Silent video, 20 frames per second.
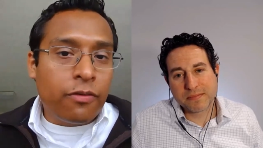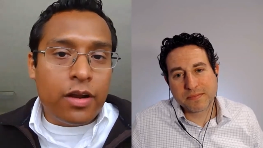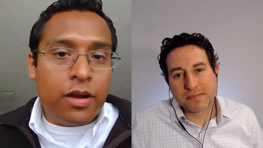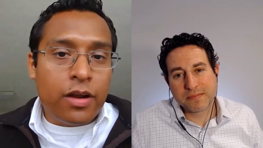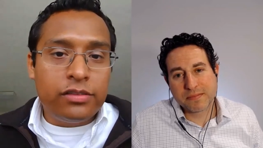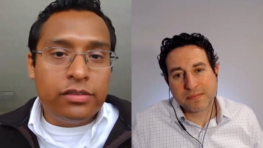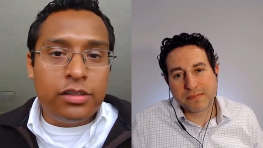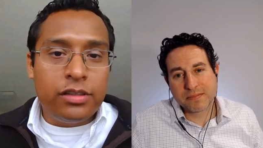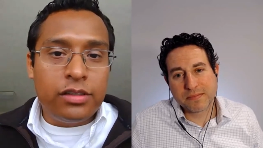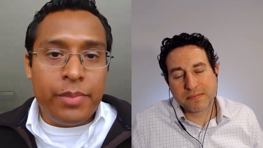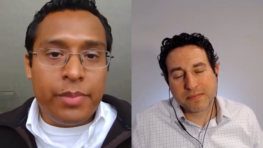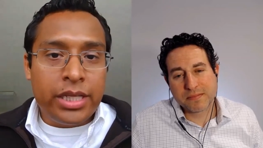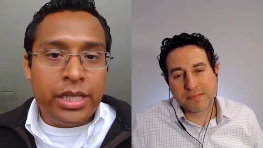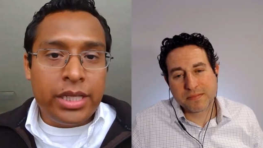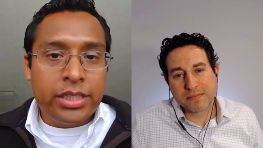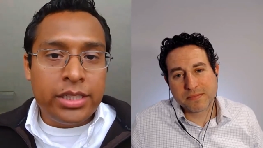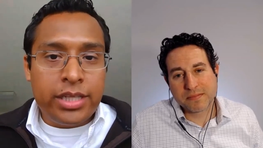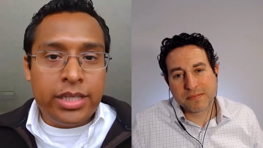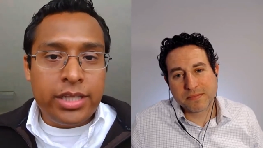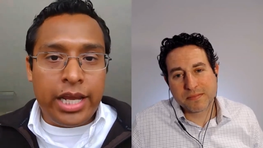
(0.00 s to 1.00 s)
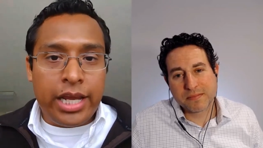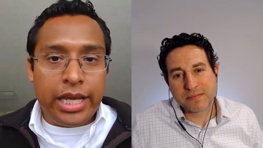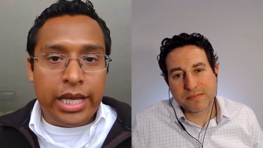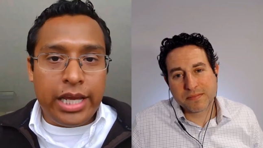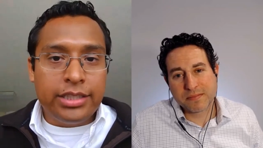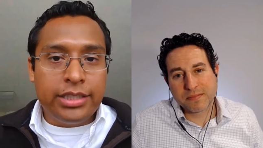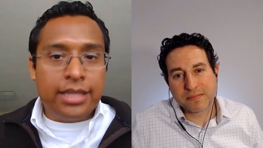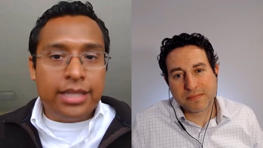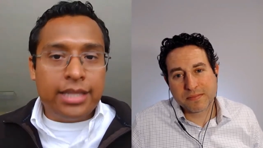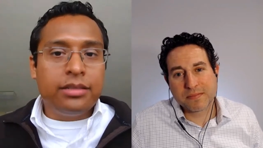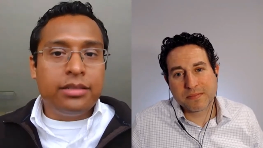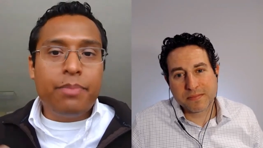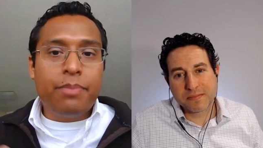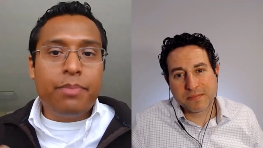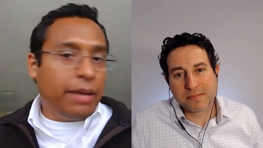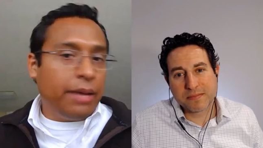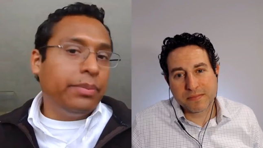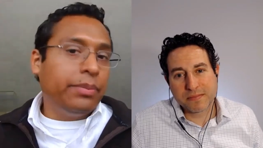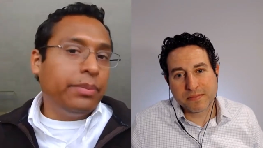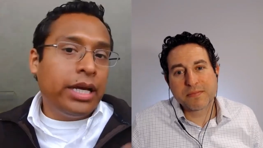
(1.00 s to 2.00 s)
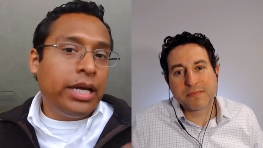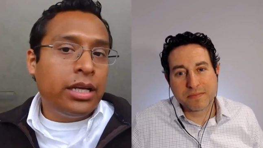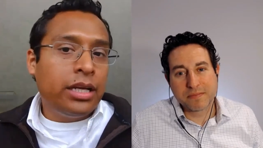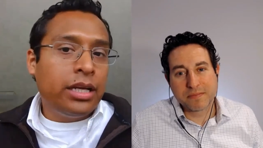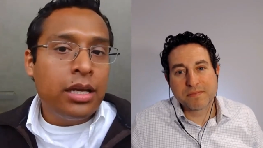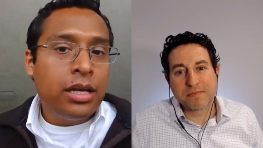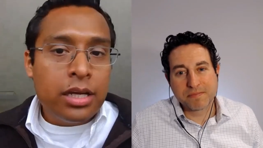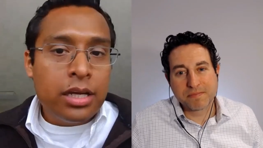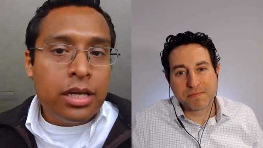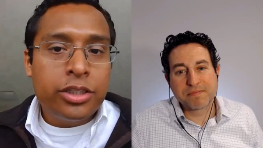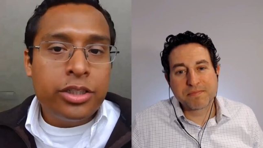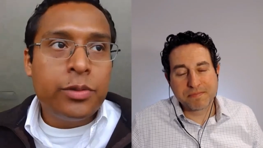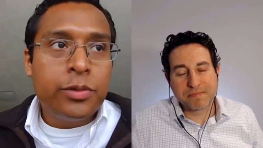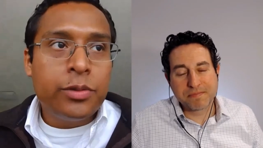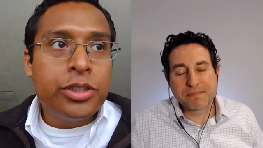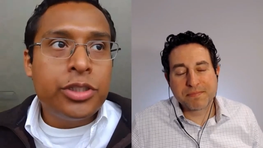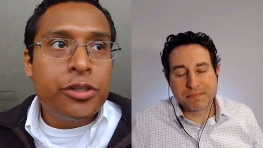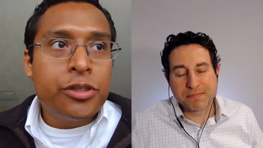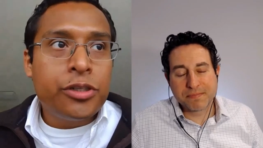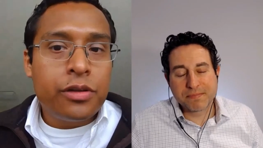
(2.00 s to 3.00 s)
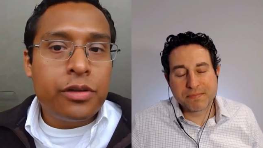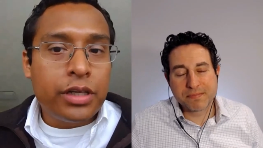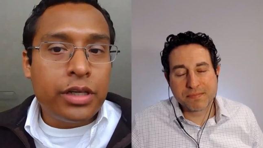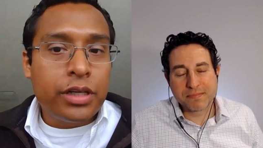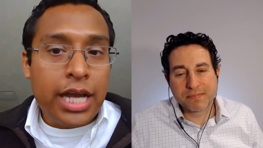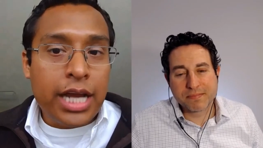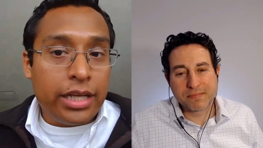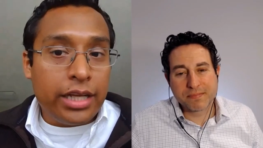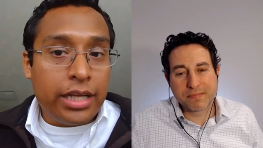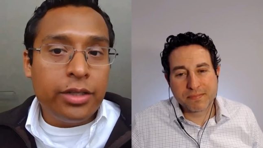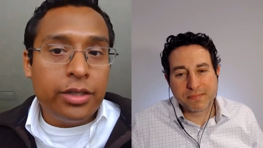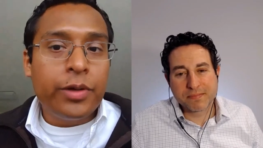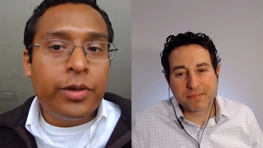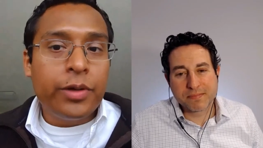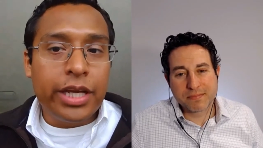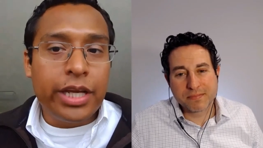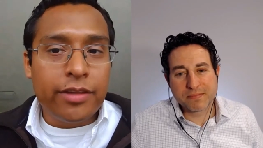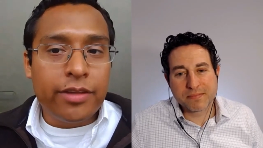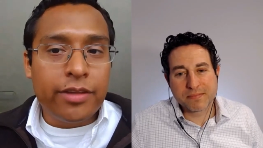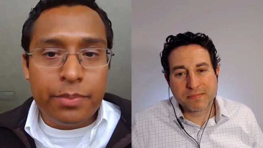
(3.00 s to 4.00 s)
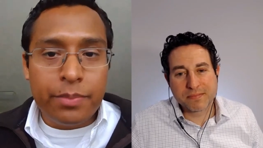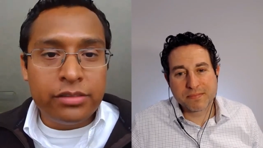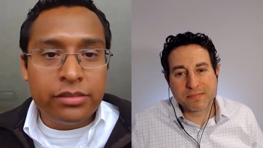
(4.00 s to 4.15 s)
Speaker 1: for us to maintain a talent pipeline -huh. to mm-hmm. ensure the continuity of the